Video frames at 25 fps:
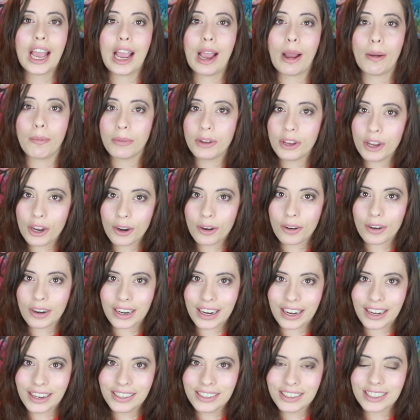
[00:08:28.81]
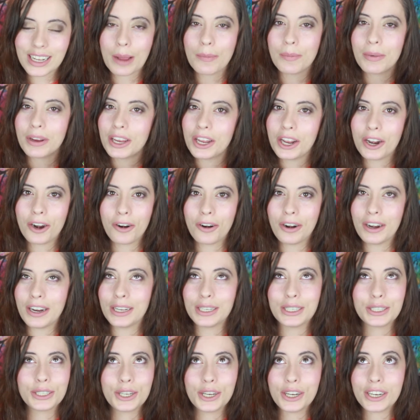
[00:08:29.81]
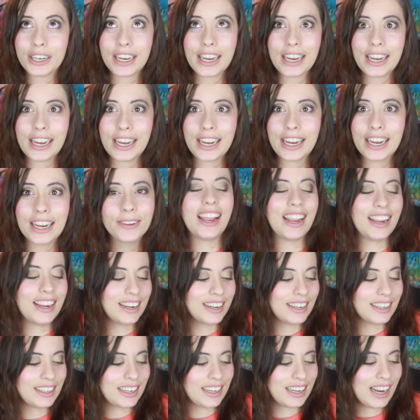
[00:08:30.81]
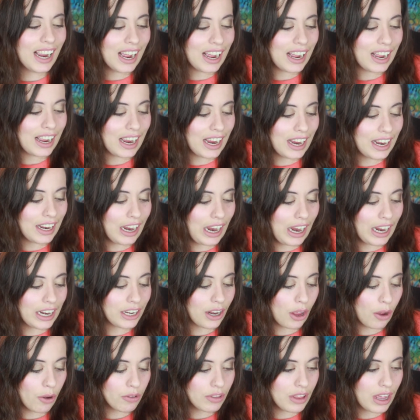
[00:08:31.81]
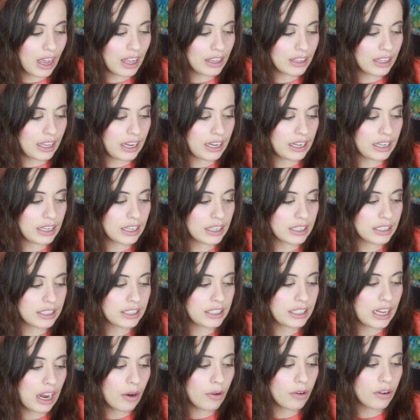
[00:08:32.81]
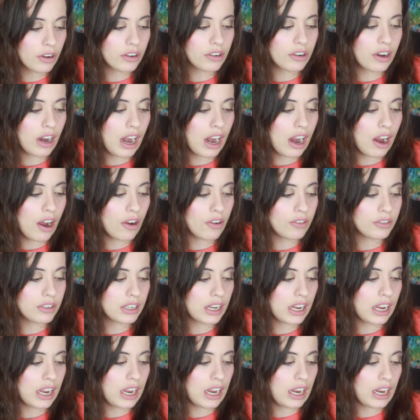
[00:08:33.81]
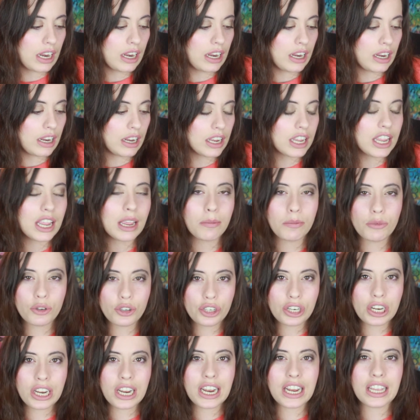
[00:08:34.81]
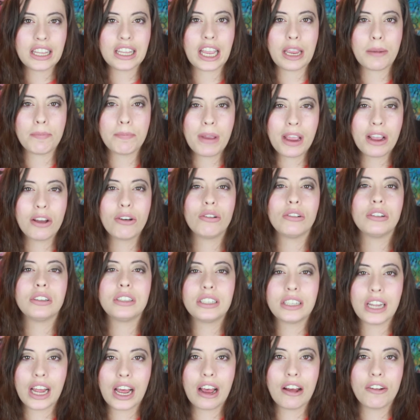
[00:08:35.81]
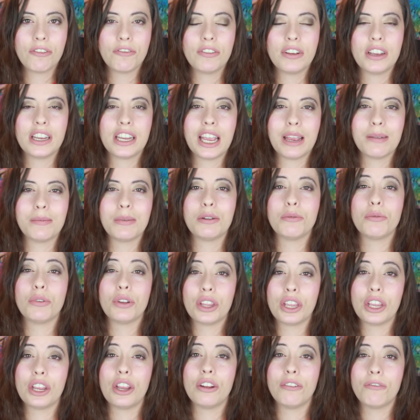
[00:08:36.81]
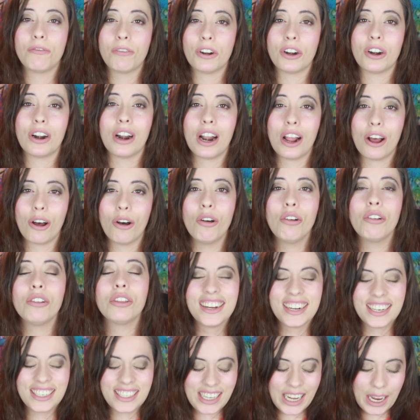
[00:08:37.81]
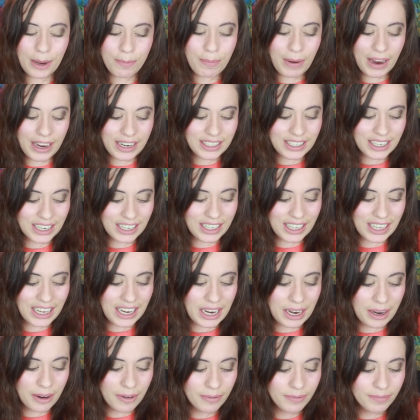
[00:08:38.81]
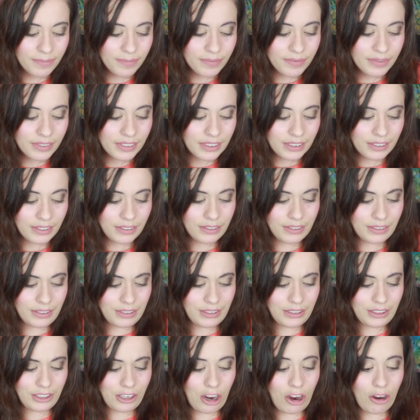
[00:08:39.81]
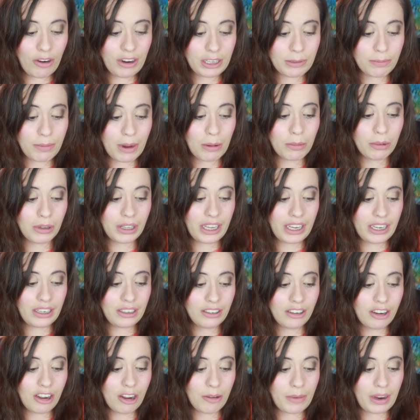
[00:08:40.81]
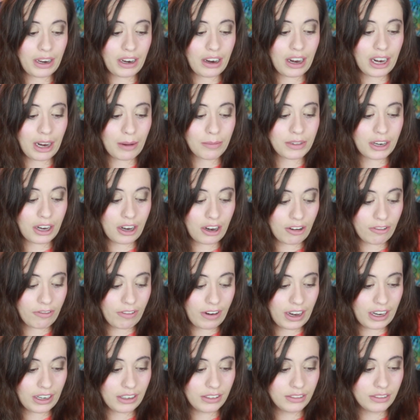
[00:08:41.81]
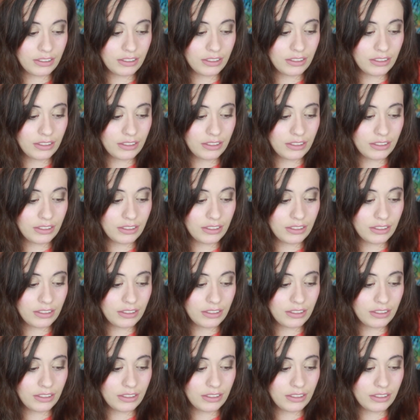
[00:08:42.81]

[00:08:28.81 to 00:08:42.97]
I'm curious. I'm a curious cookie. And yeah, I, I know that like sauerkraut and kimchi and like pickled stuff can be really good for your health. It's like basically, oh, it's bubbling. Oh my God, I'm terrified.